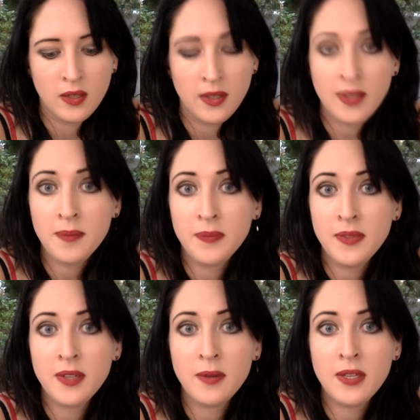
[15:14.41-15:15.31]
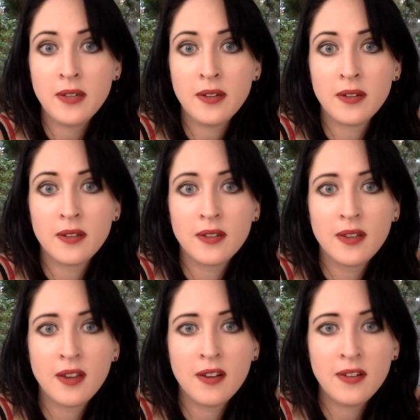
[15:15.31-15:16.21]
Yeah, there we go.
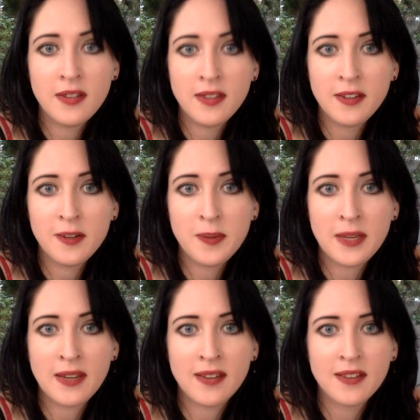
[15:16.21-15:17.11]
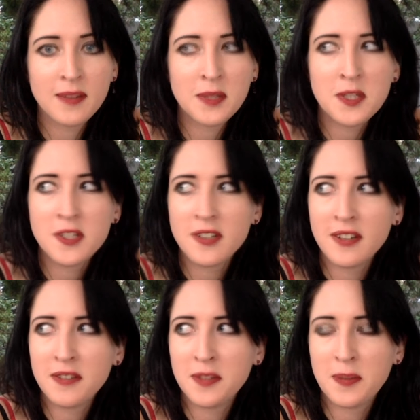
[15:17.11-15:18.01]
Horror therapy. I'm not sure
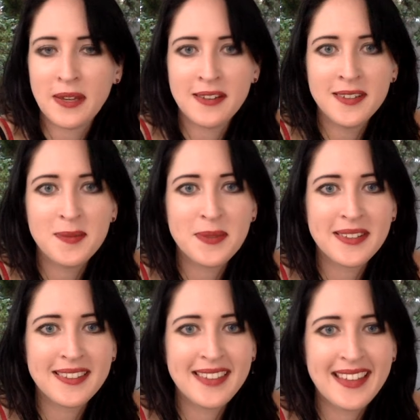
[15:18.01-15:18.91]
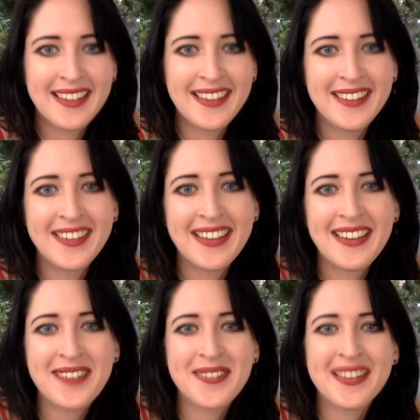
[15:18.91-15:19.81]
I feel better, but thank you
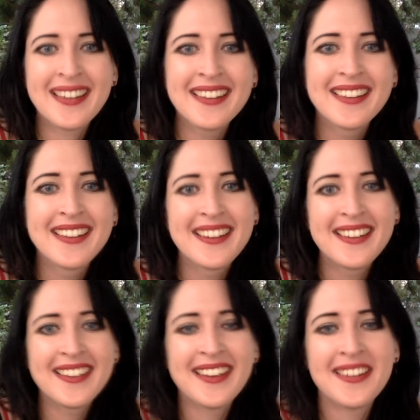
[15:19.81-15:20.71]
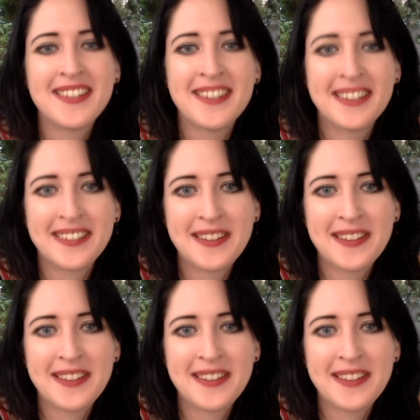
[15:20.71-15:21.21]
anyway. Catch you next